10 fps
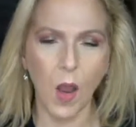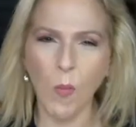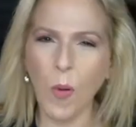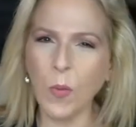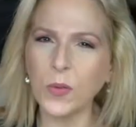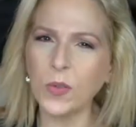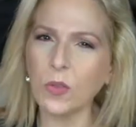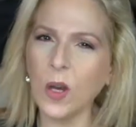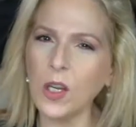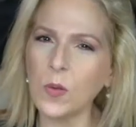What was
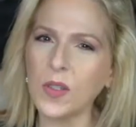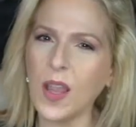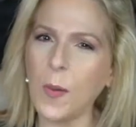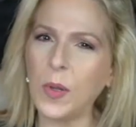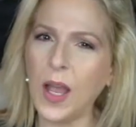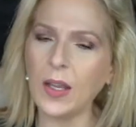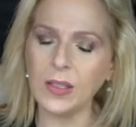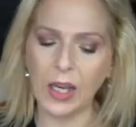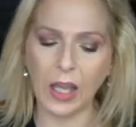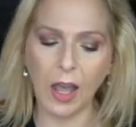strange was that
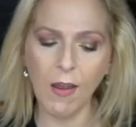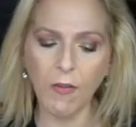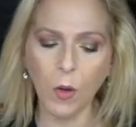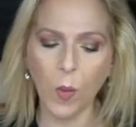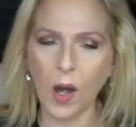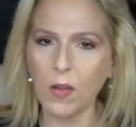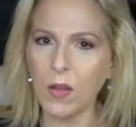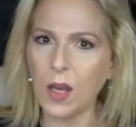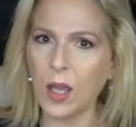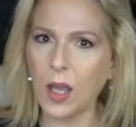plastic cover, rather
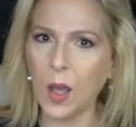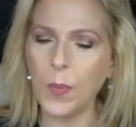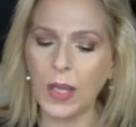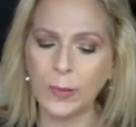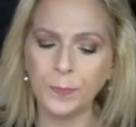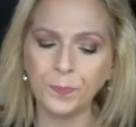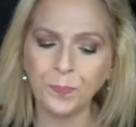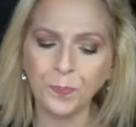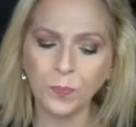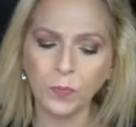than it coming
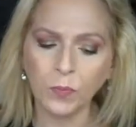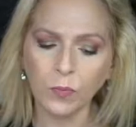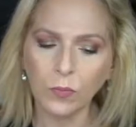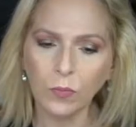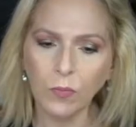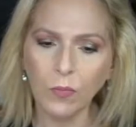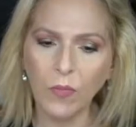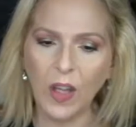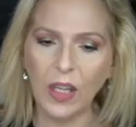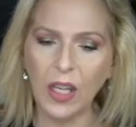
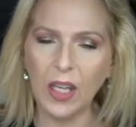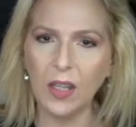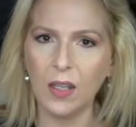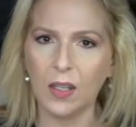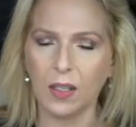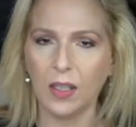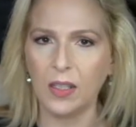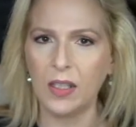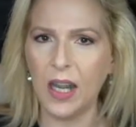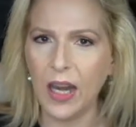in the
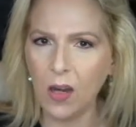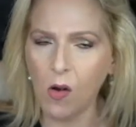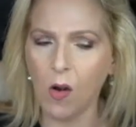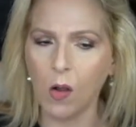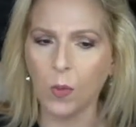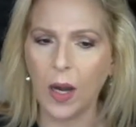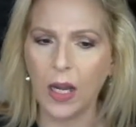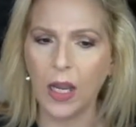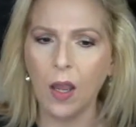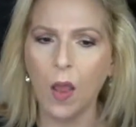container
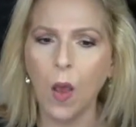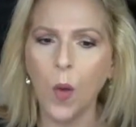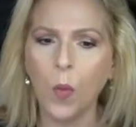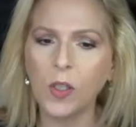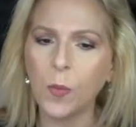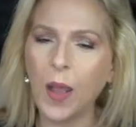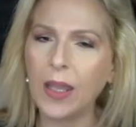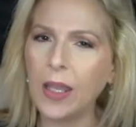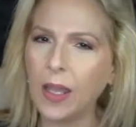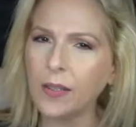already, which my
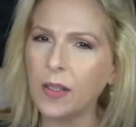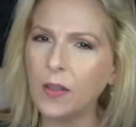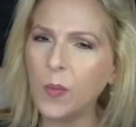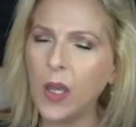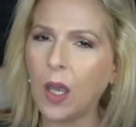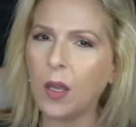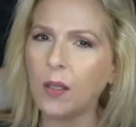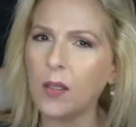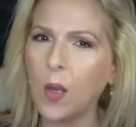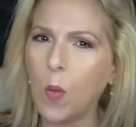guess is
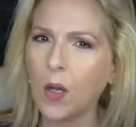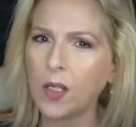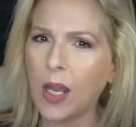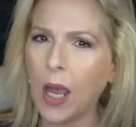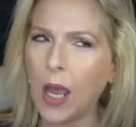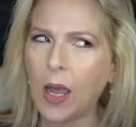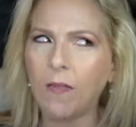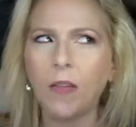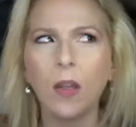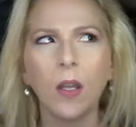because they wanted to
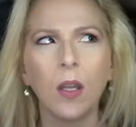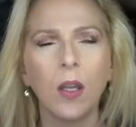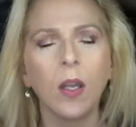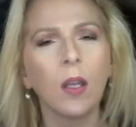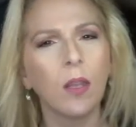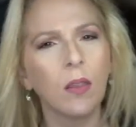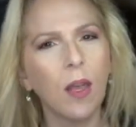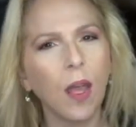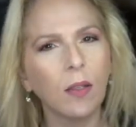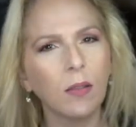have
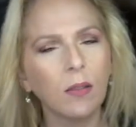that